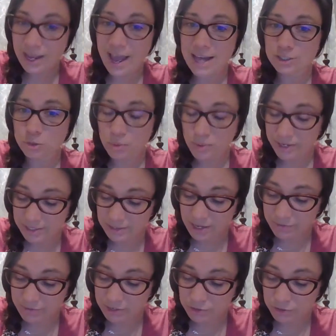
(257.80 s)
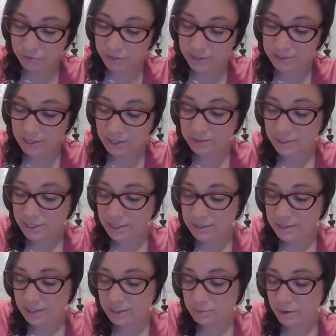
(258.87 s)
At 27 degrees Celsius,
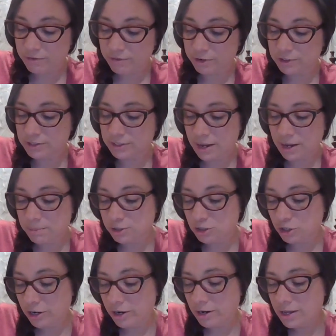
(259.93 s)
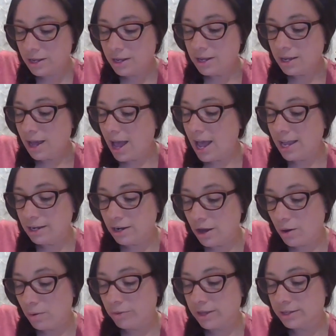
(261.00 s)
that's my first temperature. I
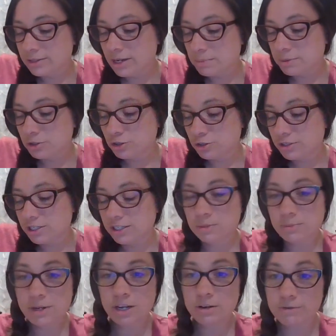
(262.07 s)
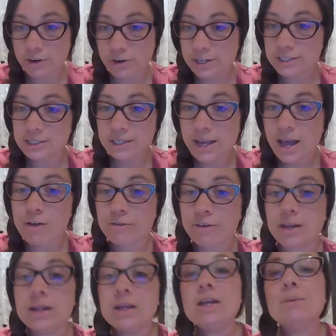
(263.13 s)
know that temperatures need to be converted to
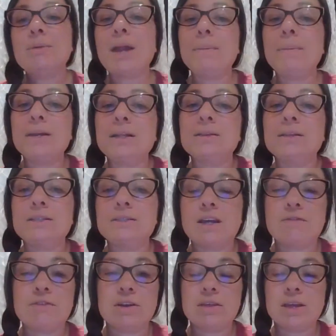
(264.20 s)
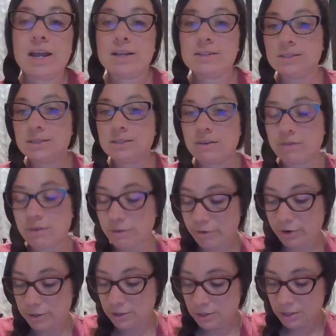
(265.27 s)
Kelvin, but I'm going to list everything as it's given
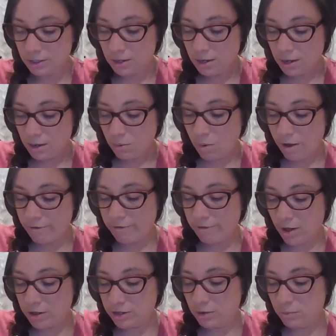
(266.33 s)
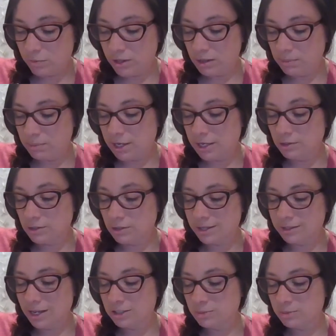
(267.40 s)
first. What volume will it be? So that
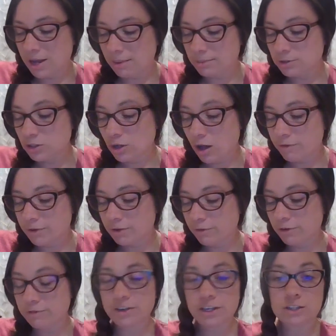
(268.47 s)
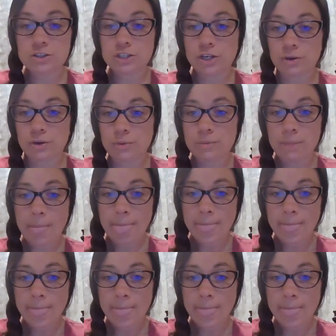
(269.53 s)
tells me I'm solving for V2